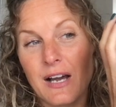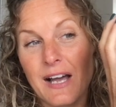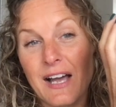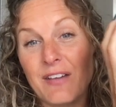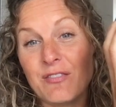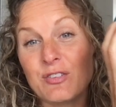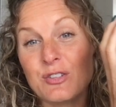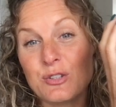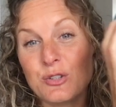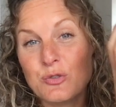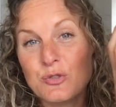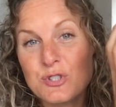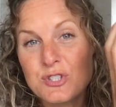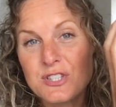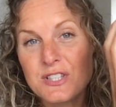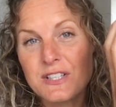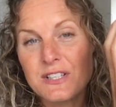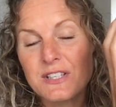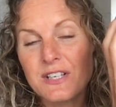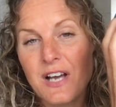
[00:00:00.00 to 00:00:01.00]

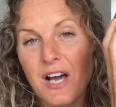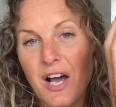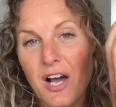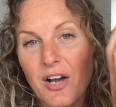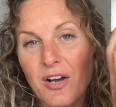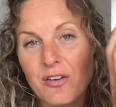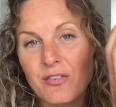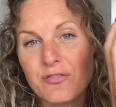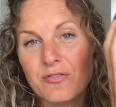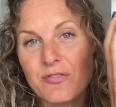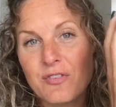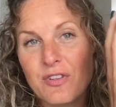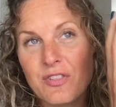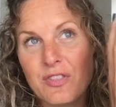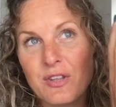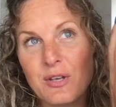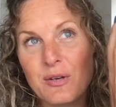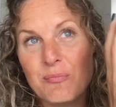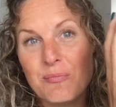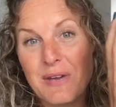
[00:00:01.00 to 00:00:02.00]
evolution of
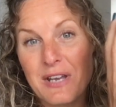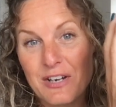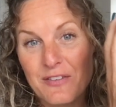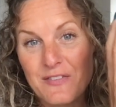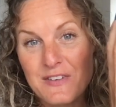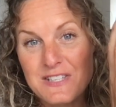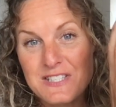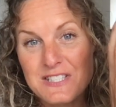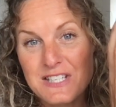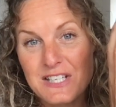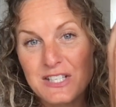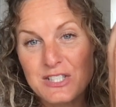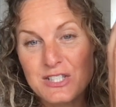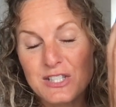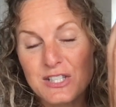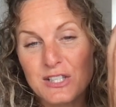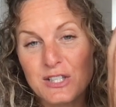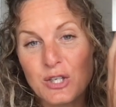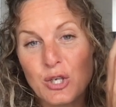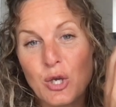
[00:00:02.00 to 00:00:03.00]
the
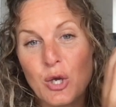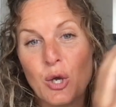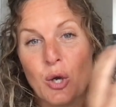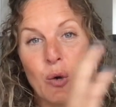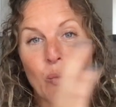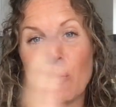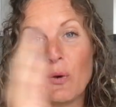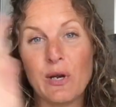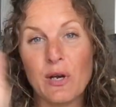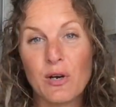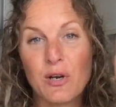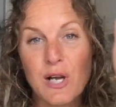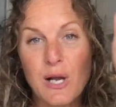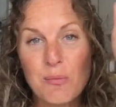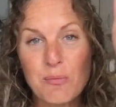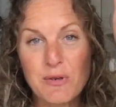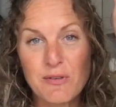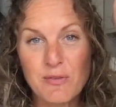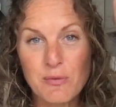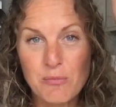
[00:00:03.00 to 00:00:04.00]
manifestation. We are
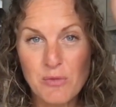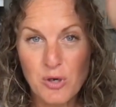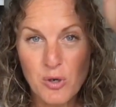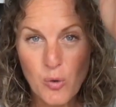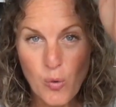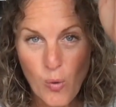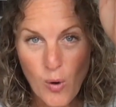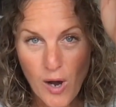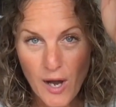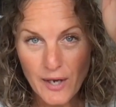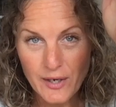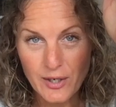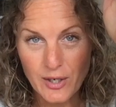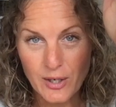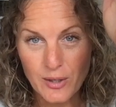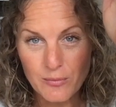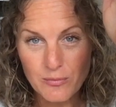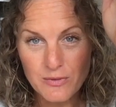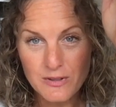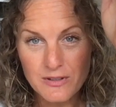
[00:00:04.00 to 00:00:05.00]
coming from a
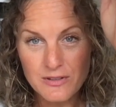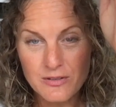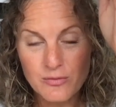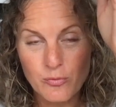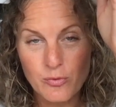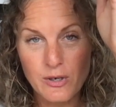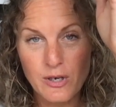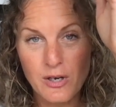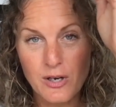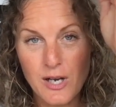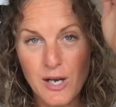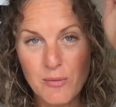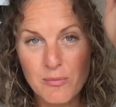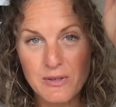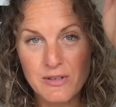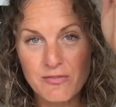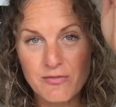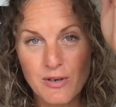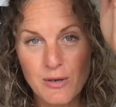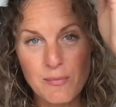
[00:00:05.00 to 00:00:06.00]
quantum, we are
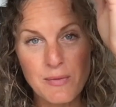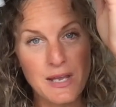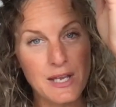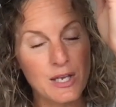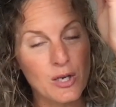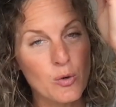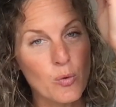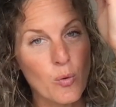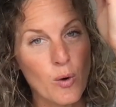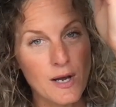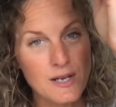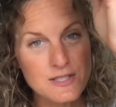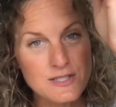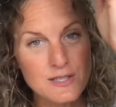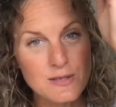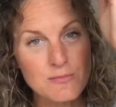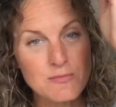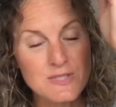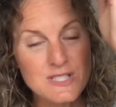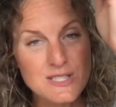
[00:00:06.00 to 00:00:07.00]
coming from a
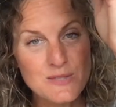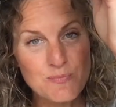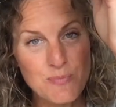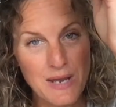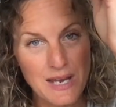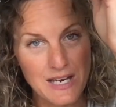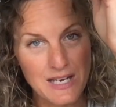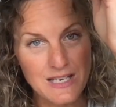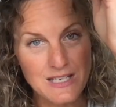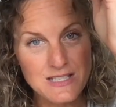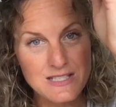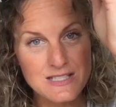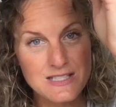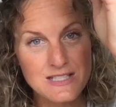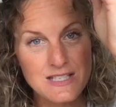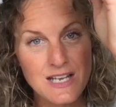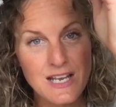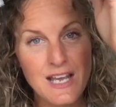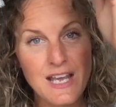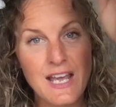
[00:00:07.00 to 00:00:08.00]
quantum space
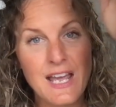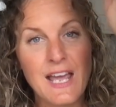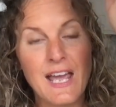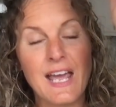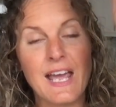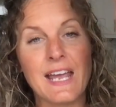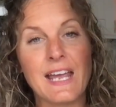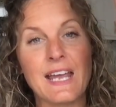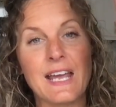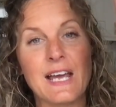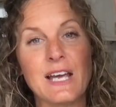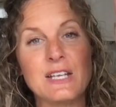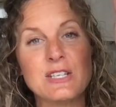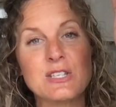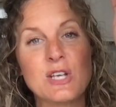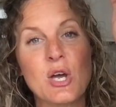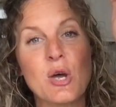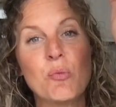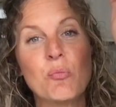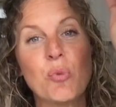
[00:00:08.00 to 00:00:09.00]
and
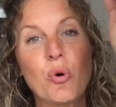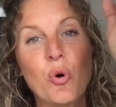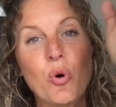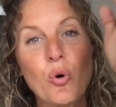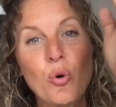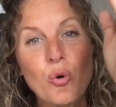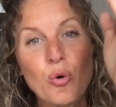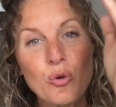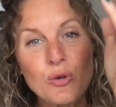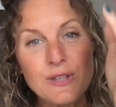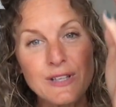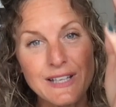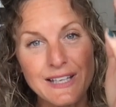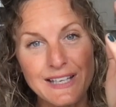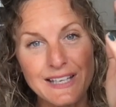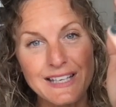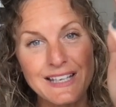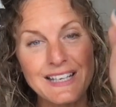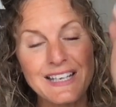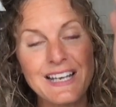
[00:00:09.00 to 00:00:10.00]

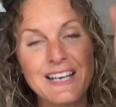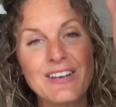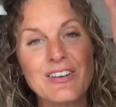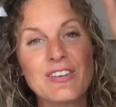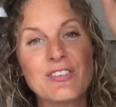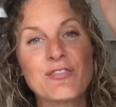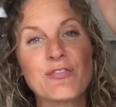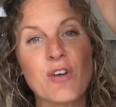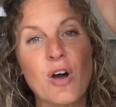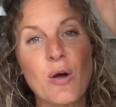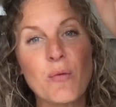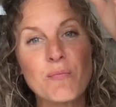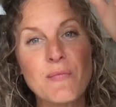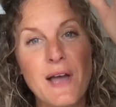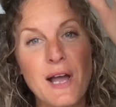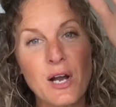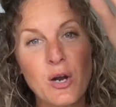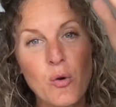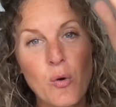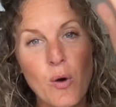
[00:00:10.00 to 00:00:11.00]
pulling from
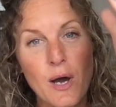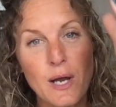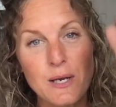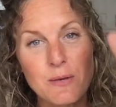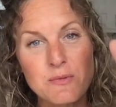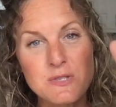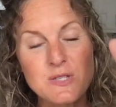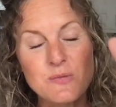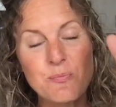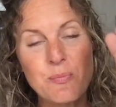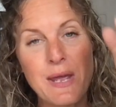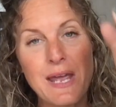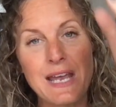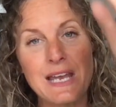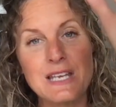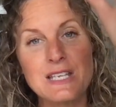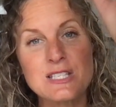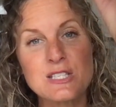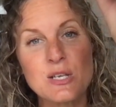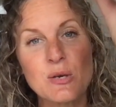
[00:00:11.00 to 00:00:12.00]
that quantum
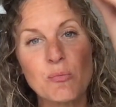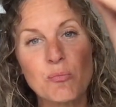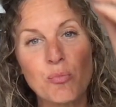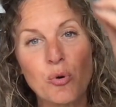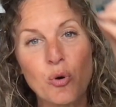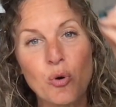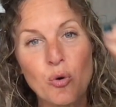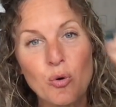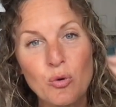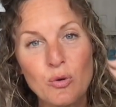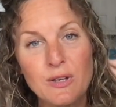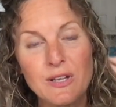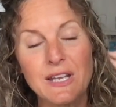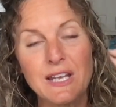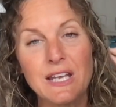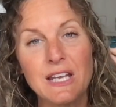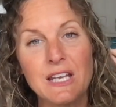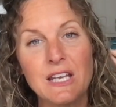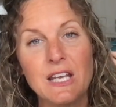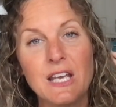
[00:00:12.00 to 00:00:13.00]
space,
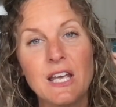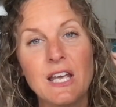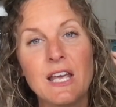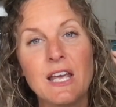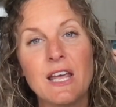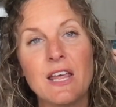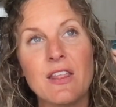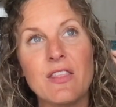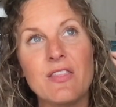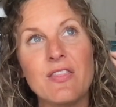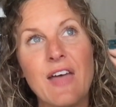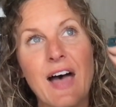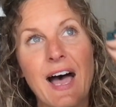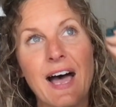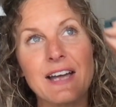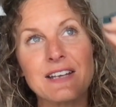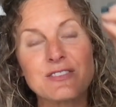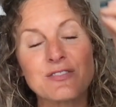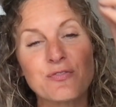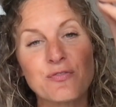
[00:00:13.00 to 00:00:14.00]
pulling
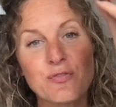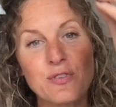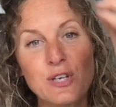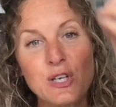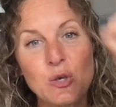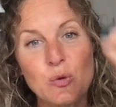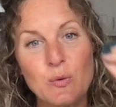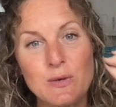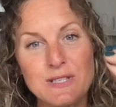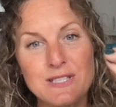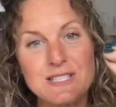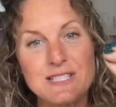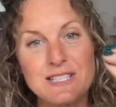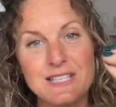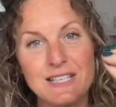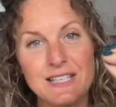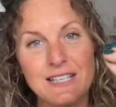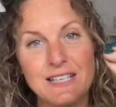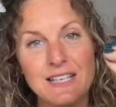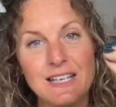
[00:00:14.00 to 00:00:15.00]
that
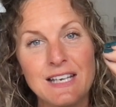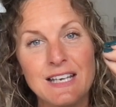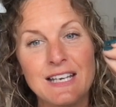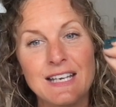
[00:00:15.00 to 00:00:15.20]
frequency